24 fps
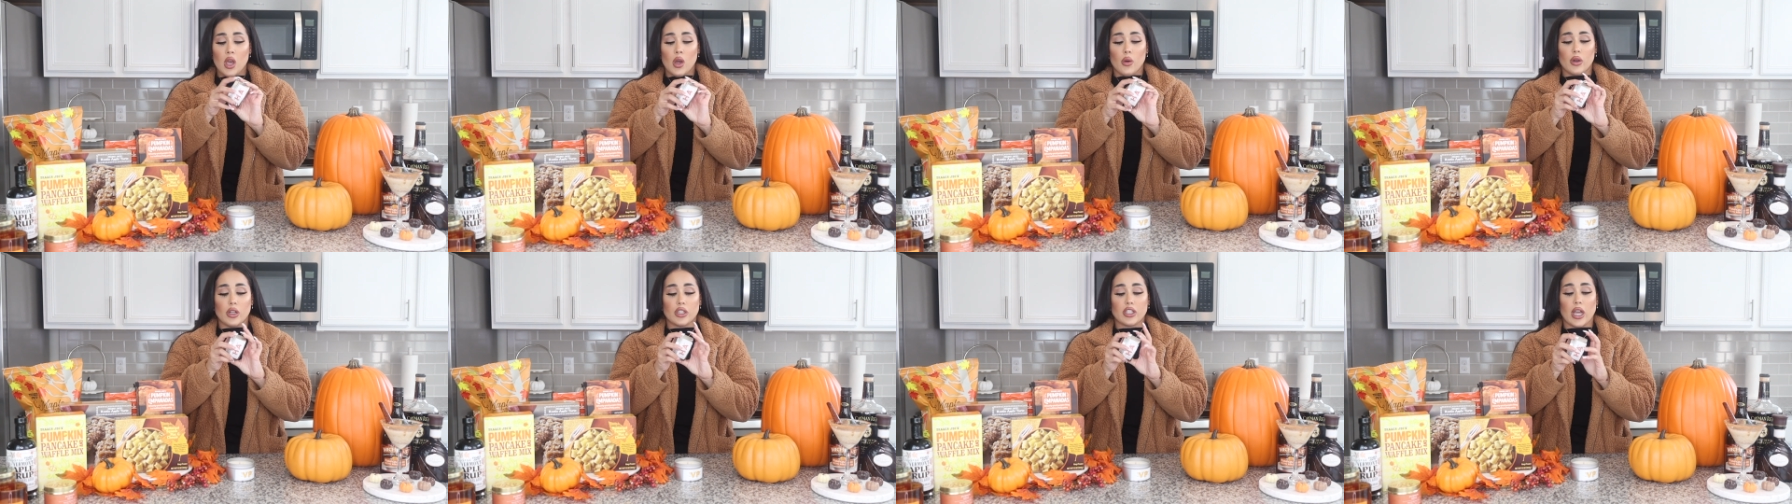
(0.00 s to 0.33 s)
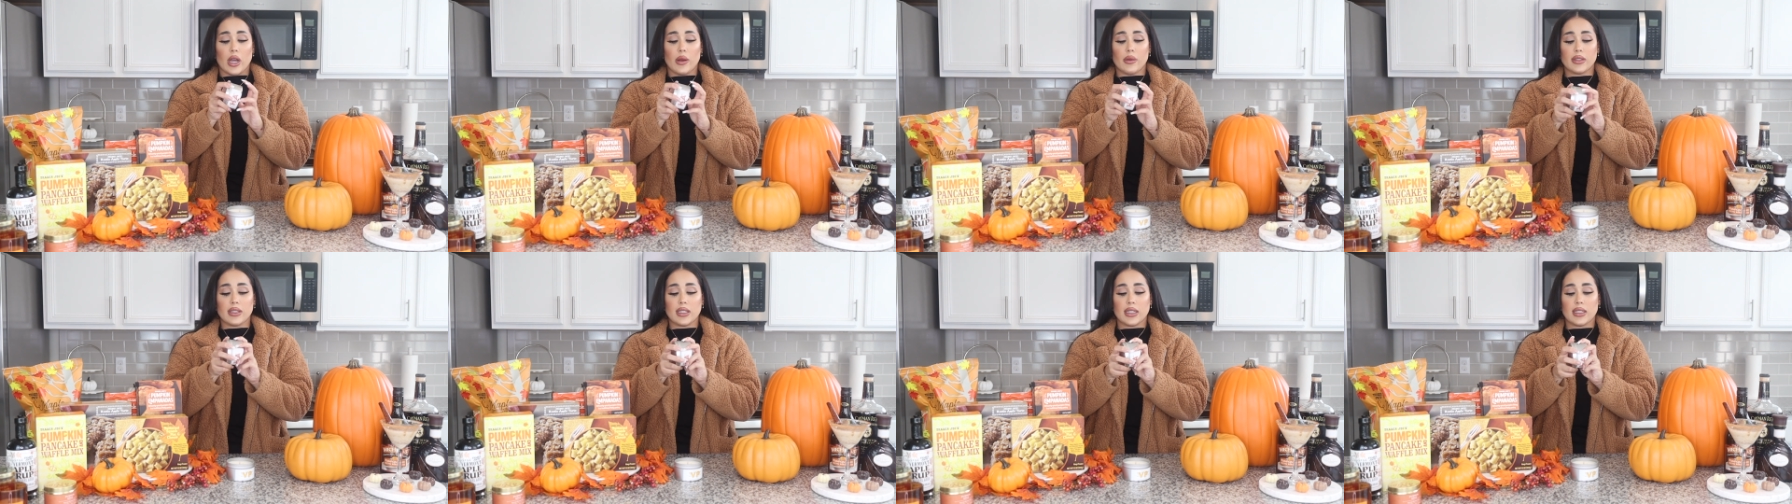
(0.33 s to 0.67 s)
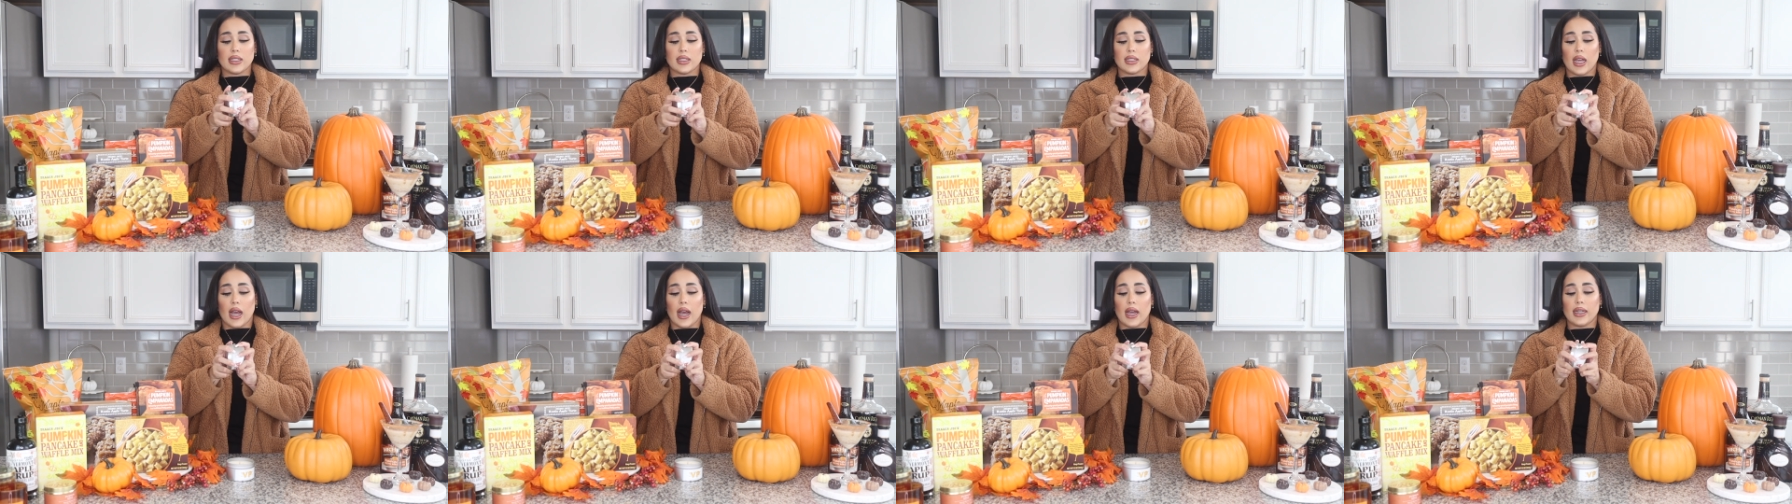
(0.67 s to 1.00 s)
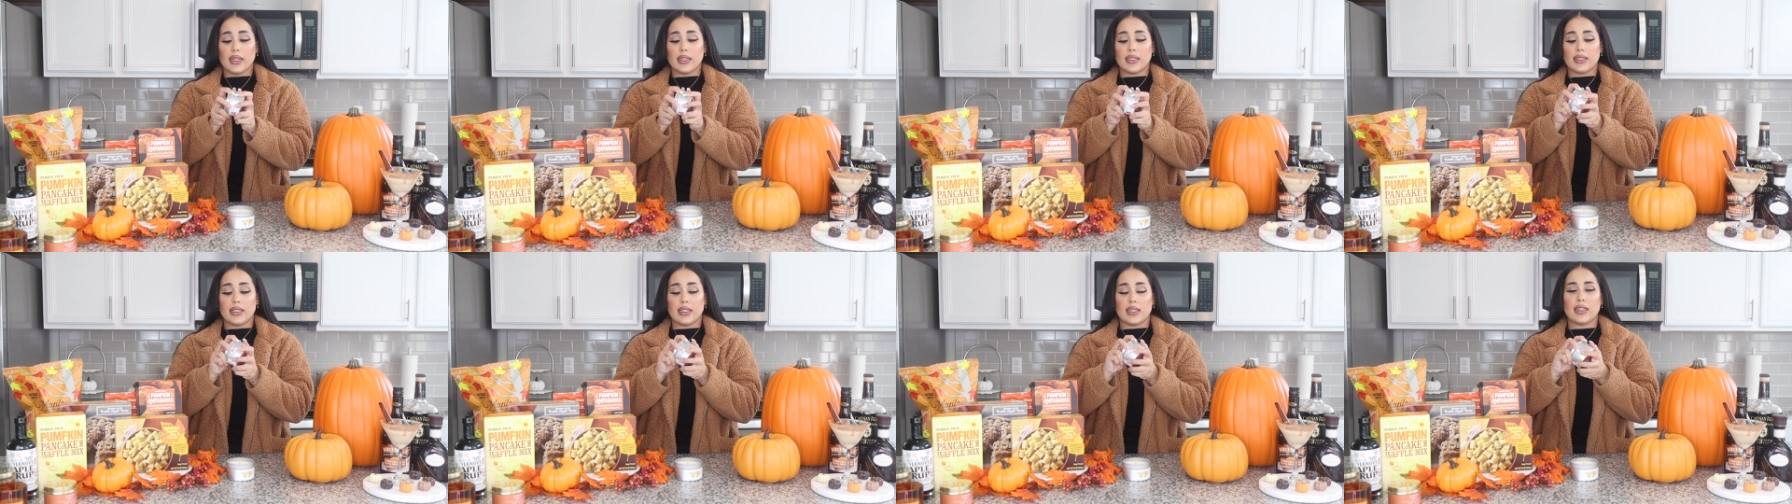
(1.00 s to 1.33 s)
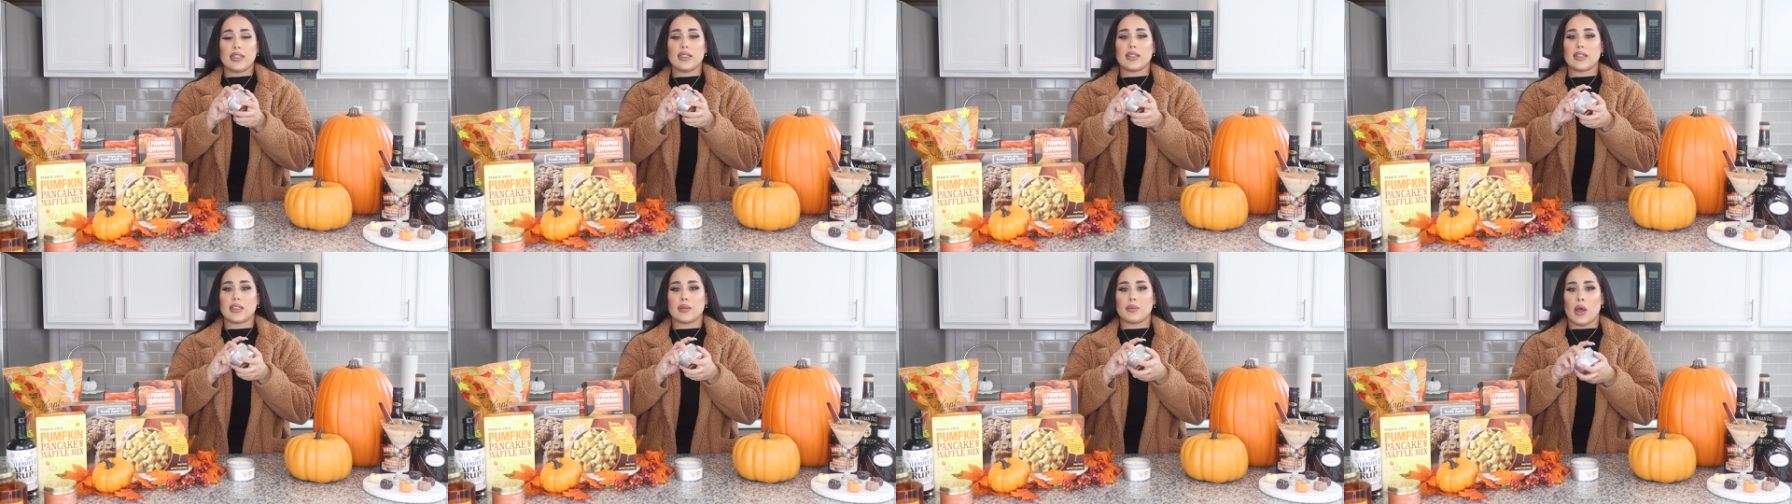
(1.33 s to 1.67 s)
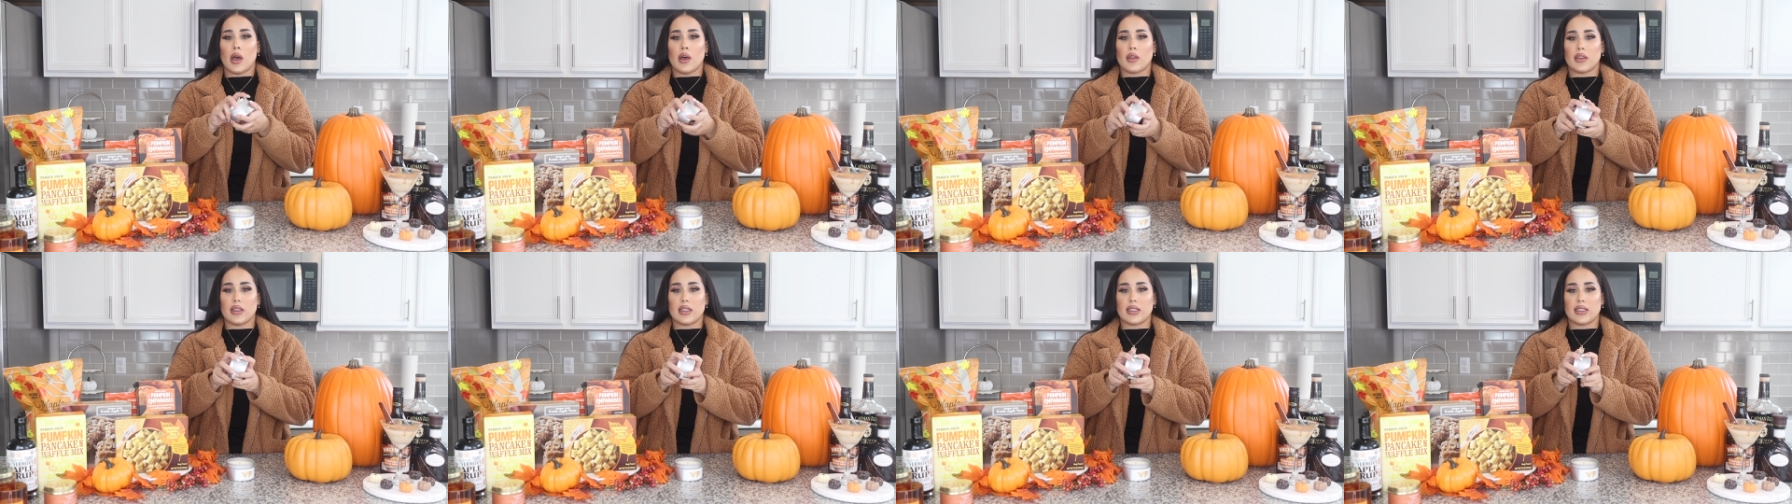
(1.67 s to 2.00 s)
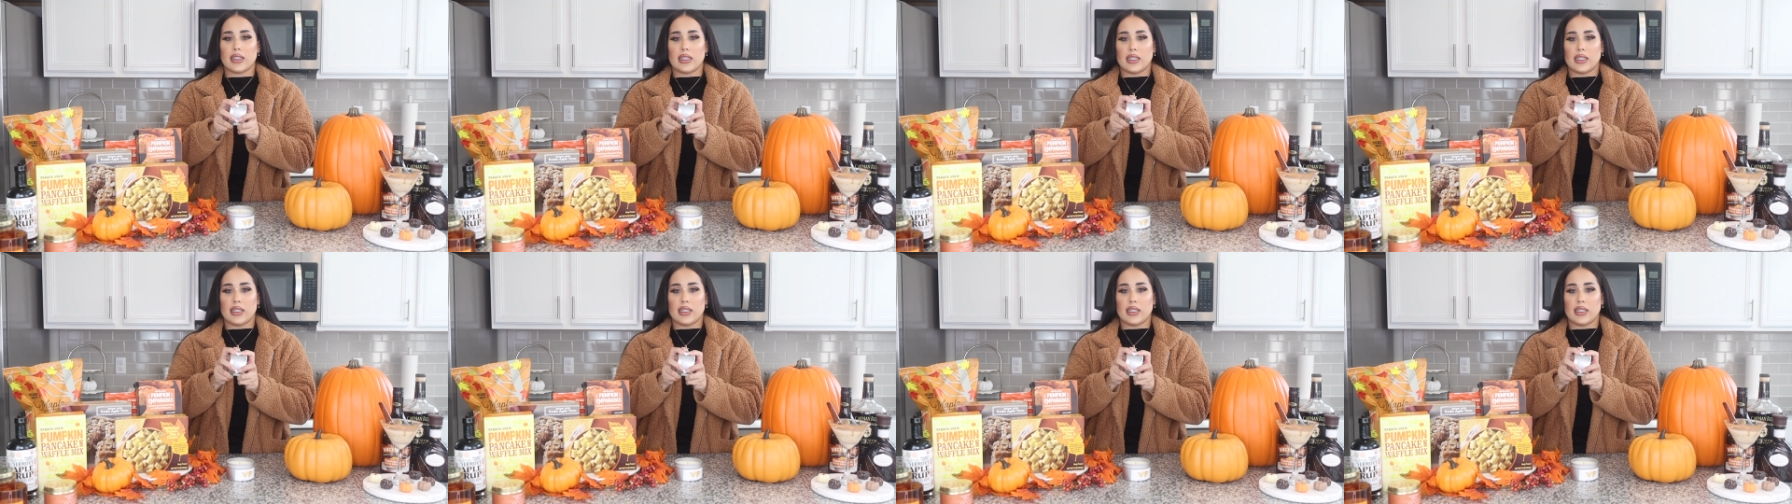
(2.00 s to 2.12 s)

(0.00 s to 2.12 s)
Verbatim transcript: which I was, ex I didn't smell these